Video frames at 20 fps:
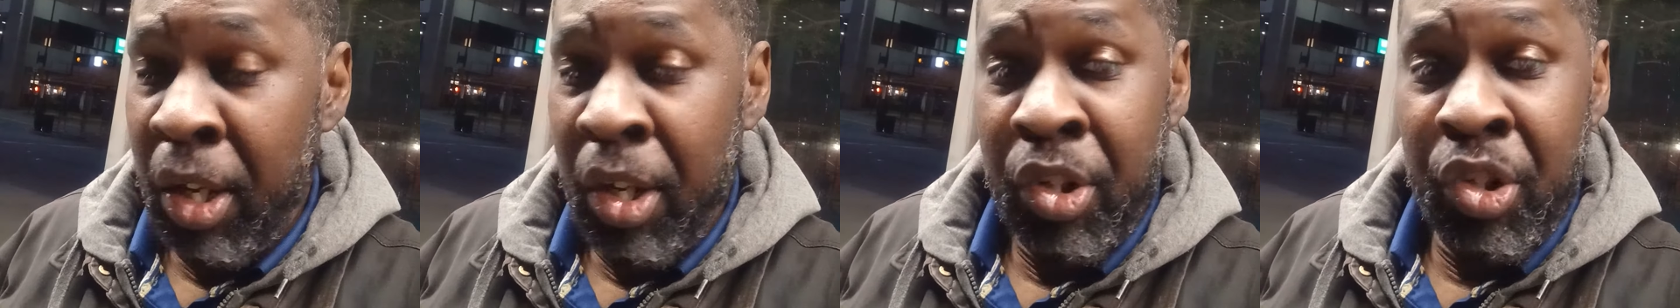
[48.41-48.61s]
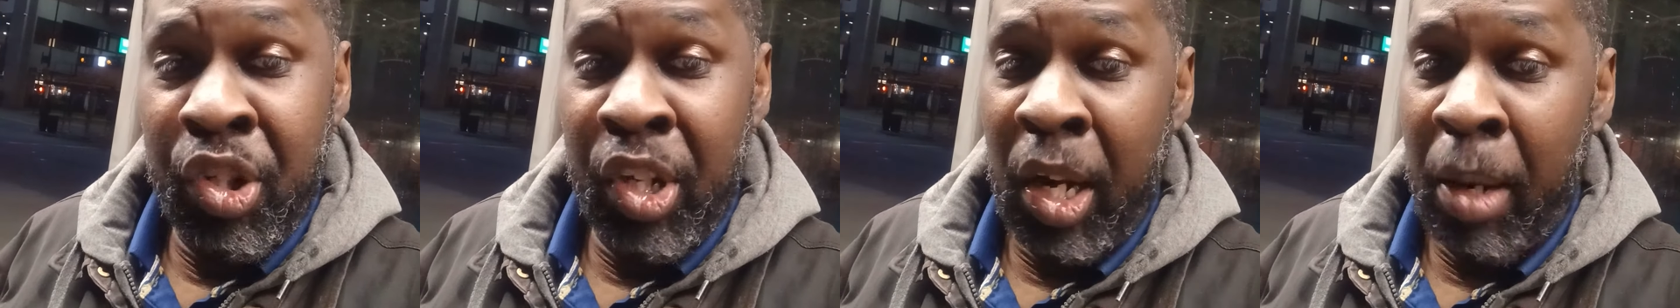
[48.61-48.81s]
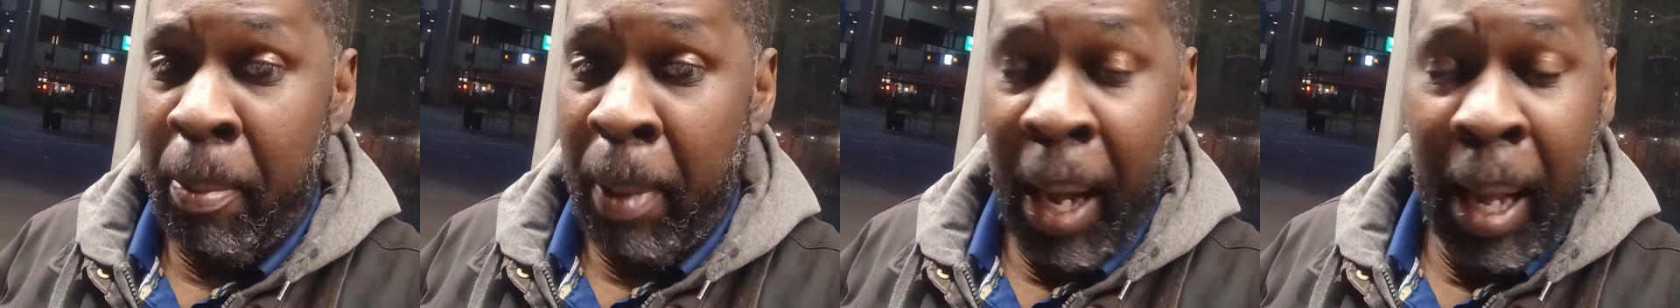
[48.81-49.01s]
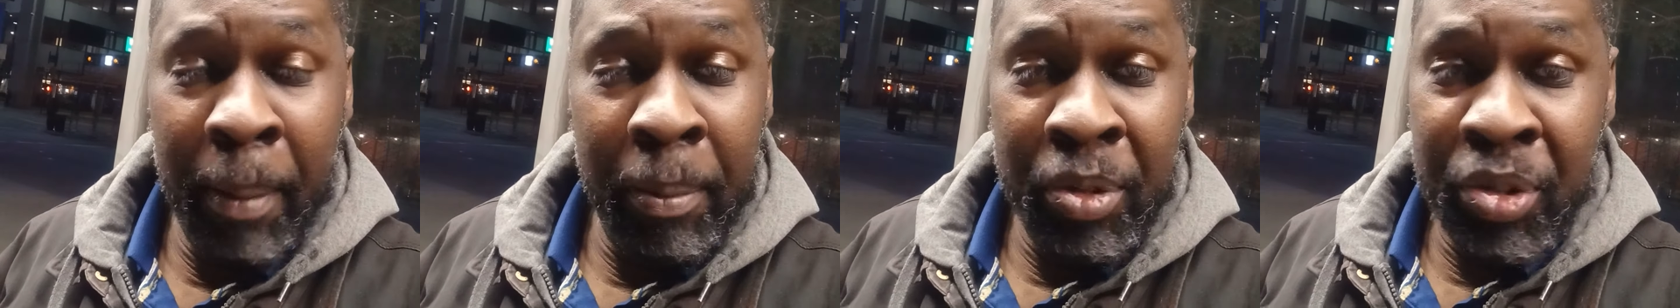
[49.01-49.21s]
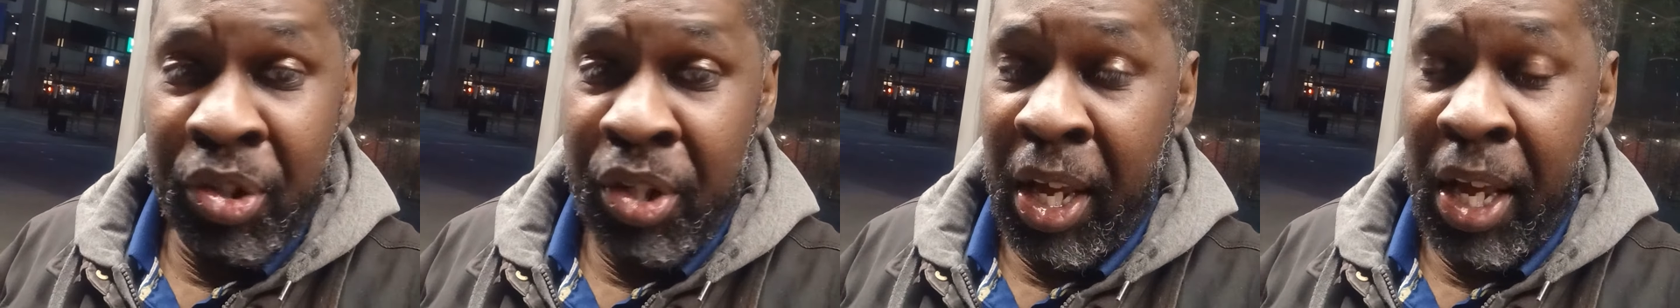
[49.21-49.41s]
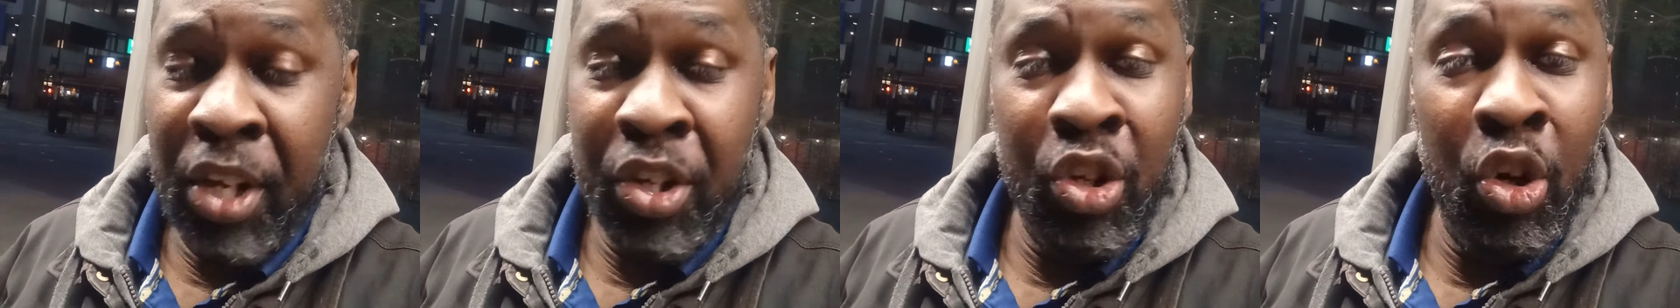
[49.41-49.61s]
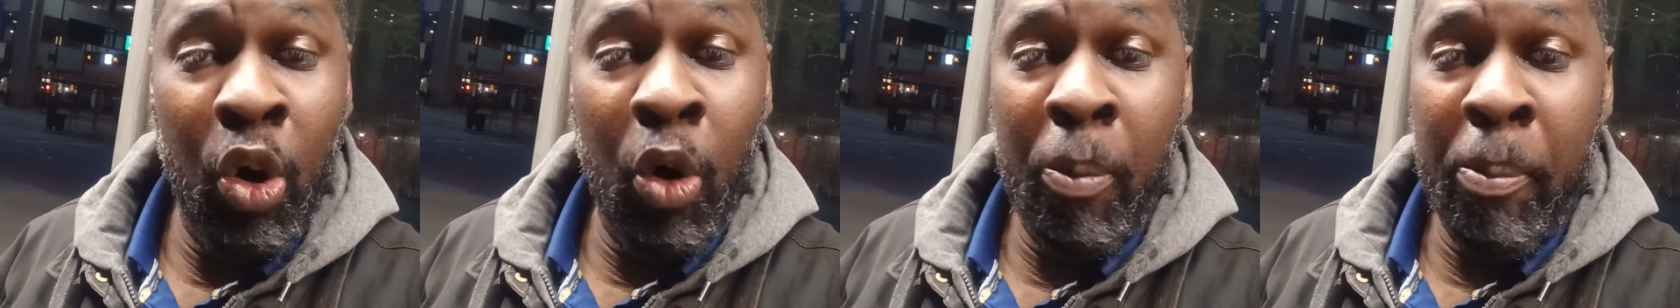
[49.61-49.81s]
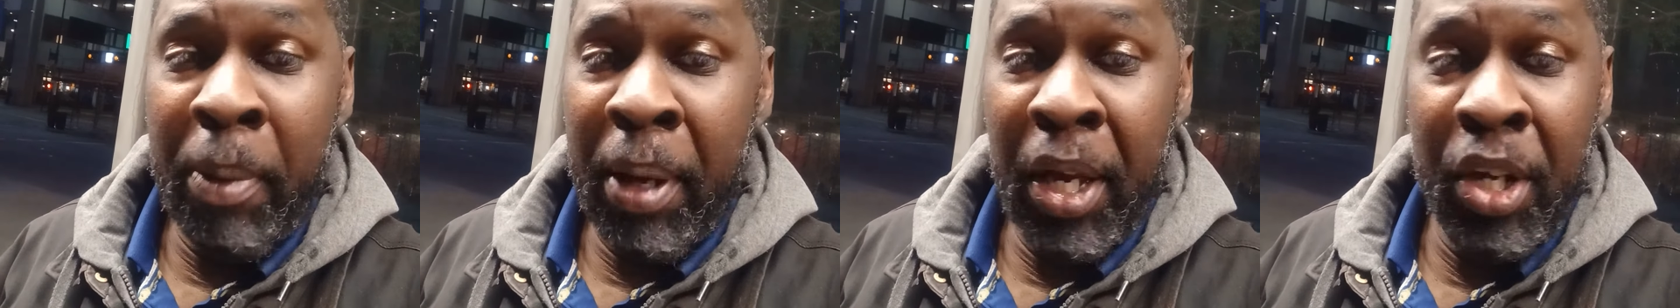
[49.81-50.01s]
See, the Bible says
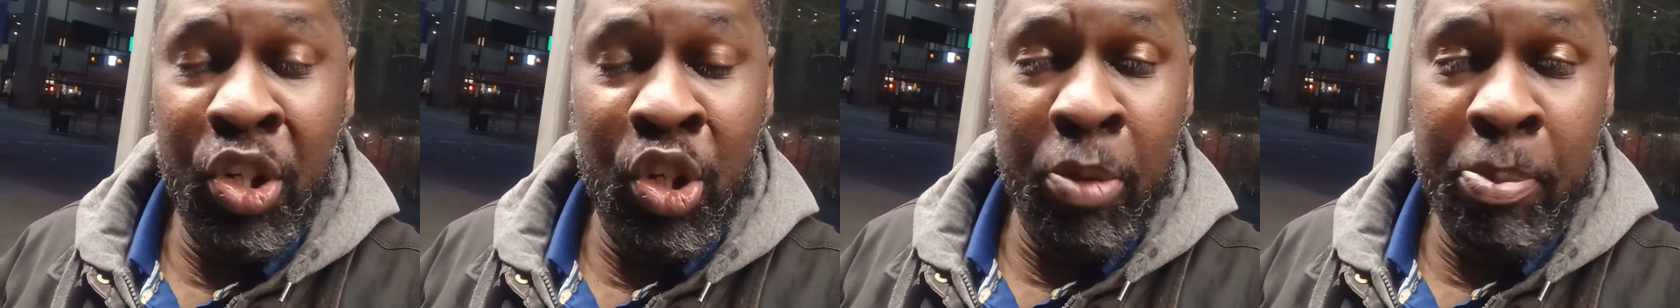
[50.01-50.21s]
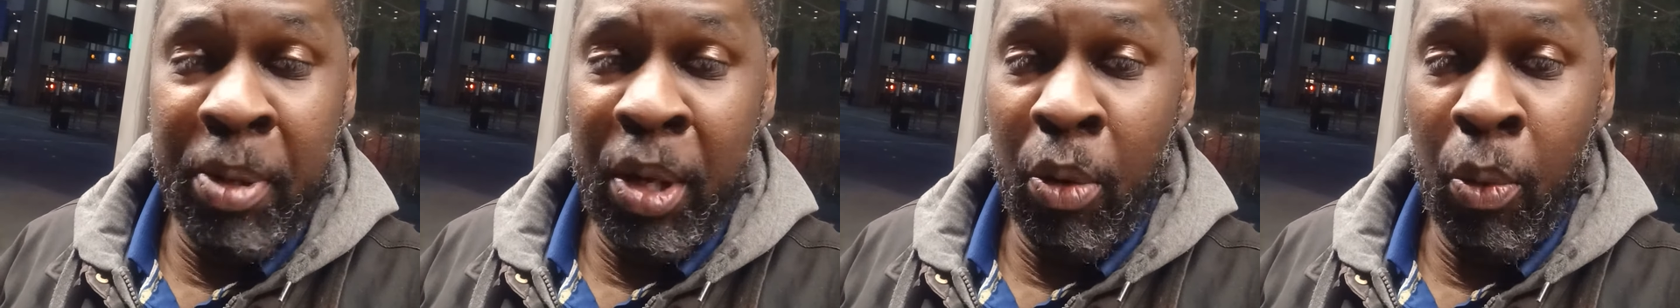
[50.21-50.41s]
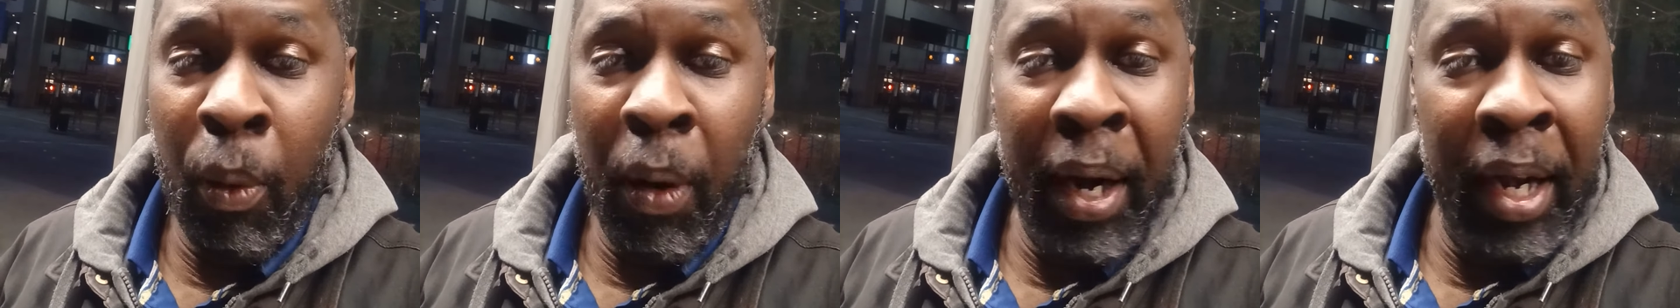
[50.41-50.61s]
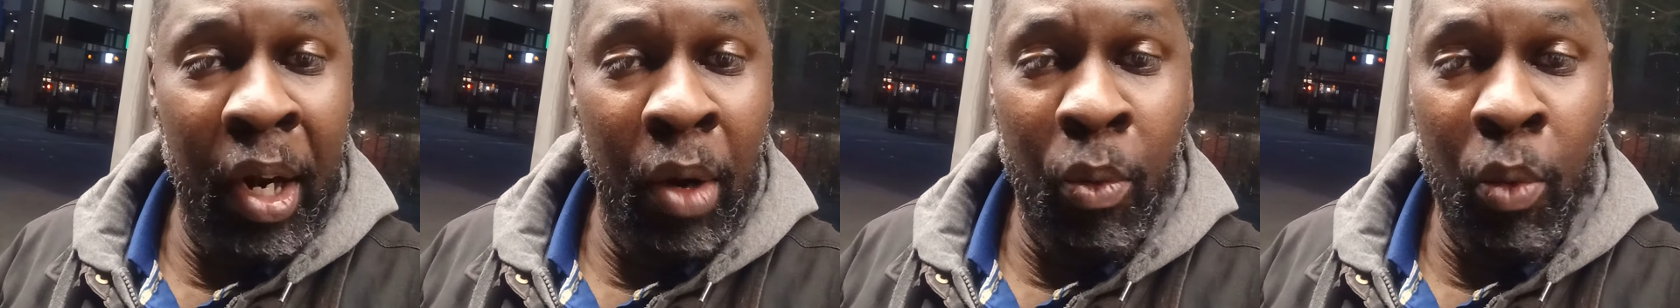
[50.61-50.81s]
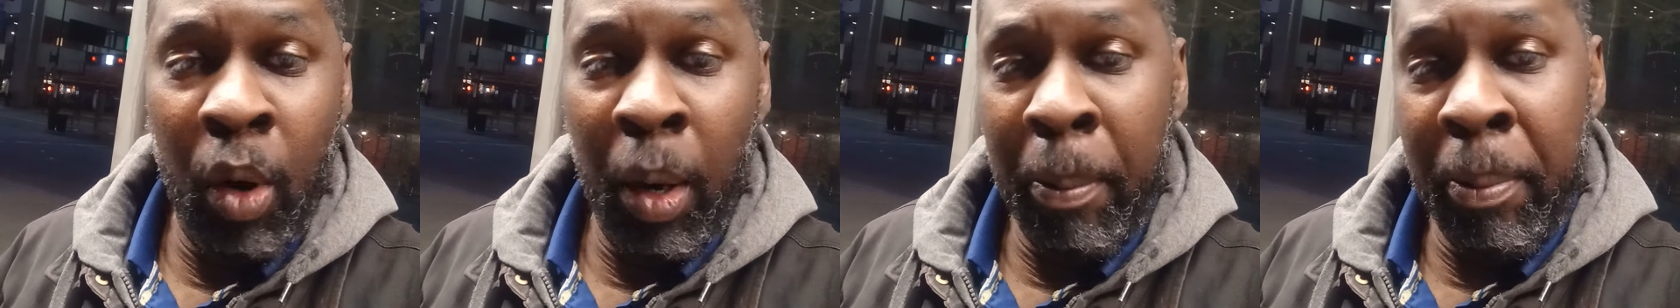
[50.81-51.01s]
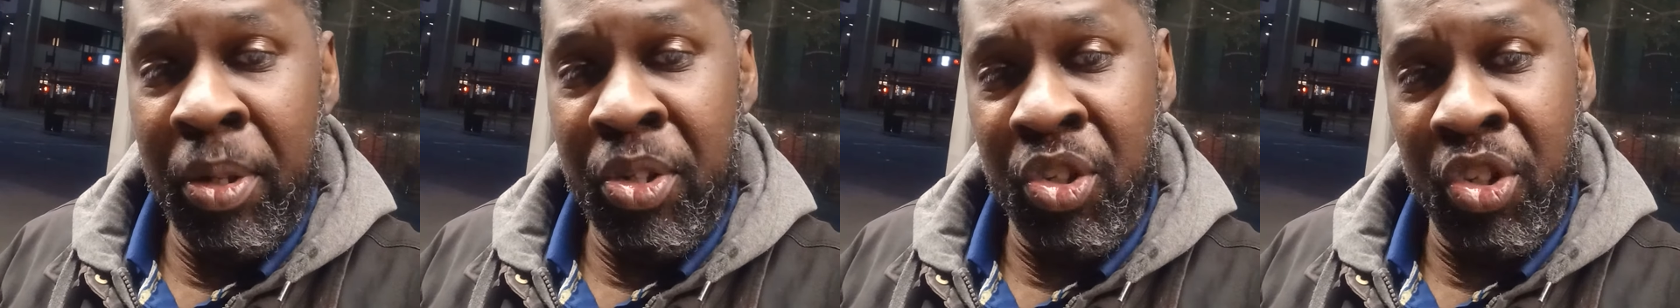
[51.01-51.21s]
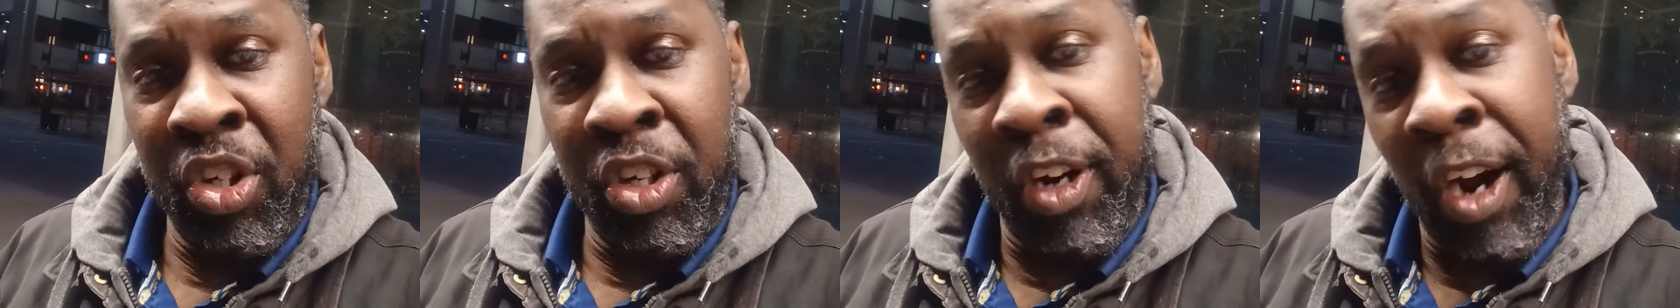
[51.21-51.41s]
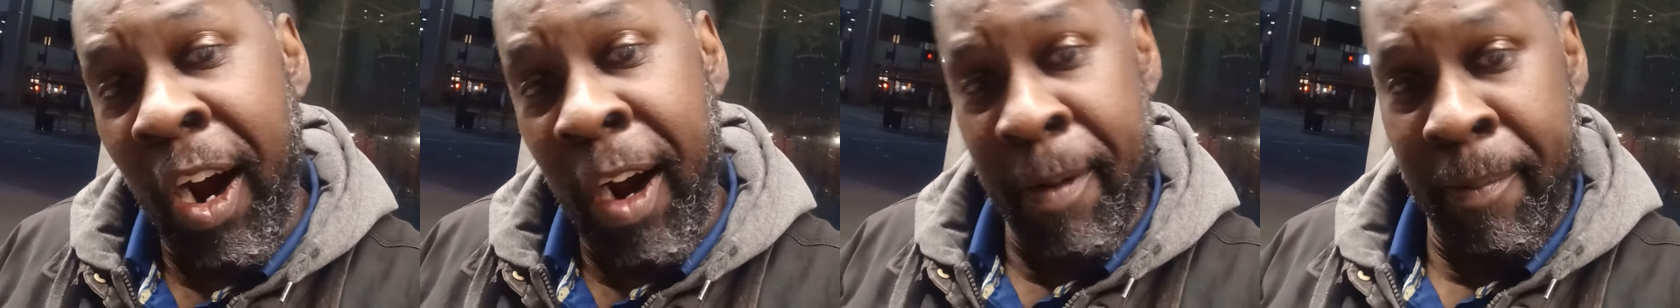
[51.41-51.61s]
no man should be wearing a woman's
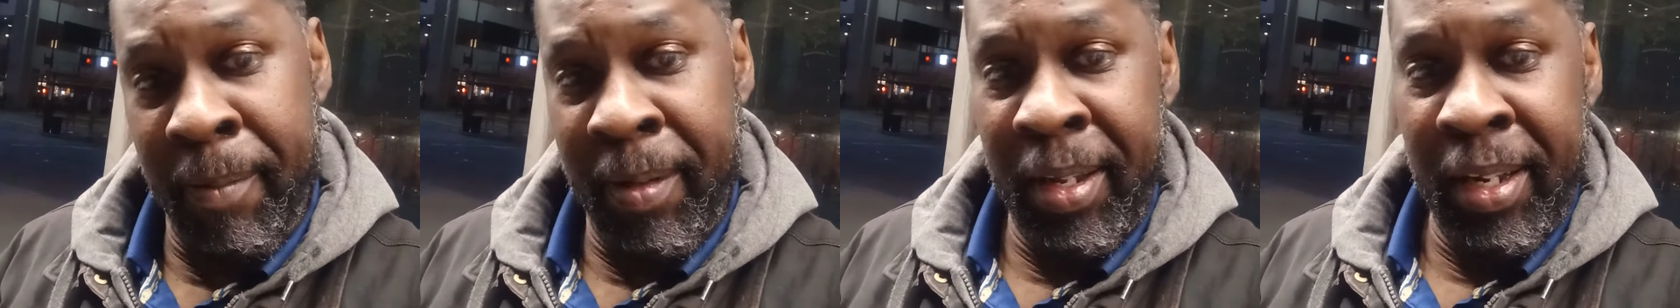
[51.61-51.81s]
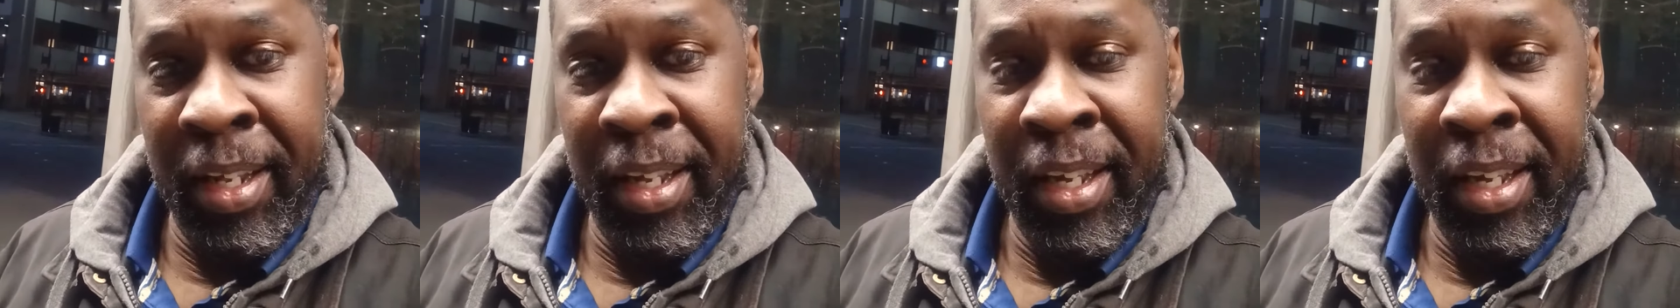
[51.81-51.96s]
garment,